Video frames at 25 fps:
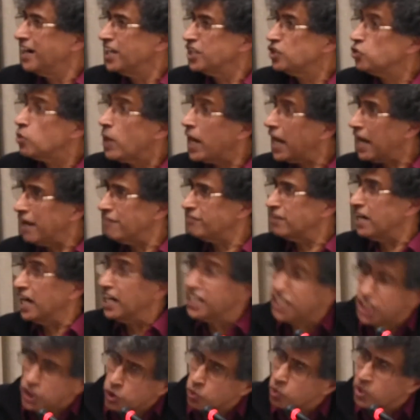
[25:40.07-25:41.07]
you have
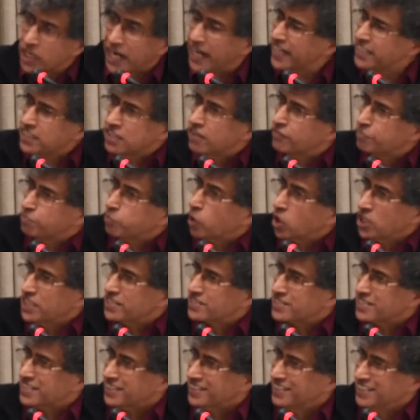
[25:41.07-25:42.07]
a new kind of
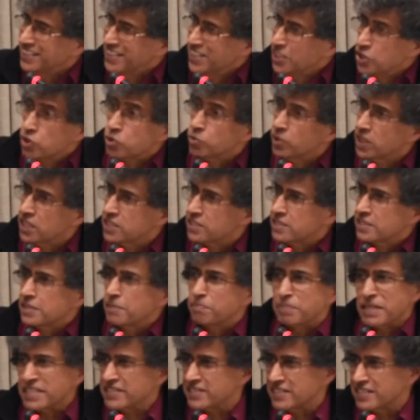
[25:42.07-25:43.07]
policy towards the
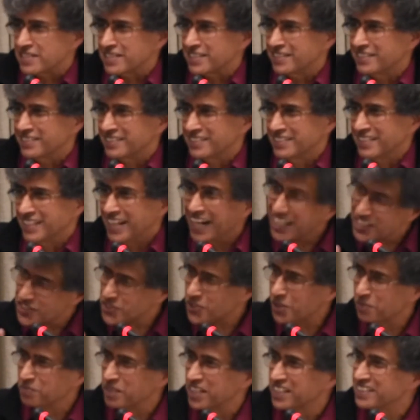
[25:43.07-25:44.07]
peasant. I'll
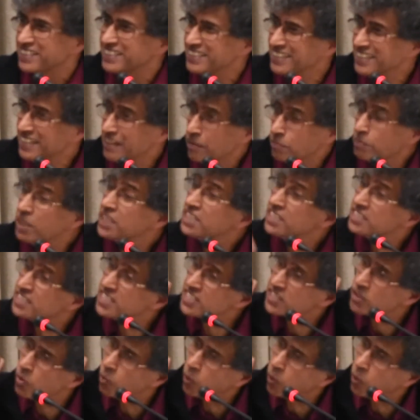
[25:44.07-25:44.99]
stop there. But it is a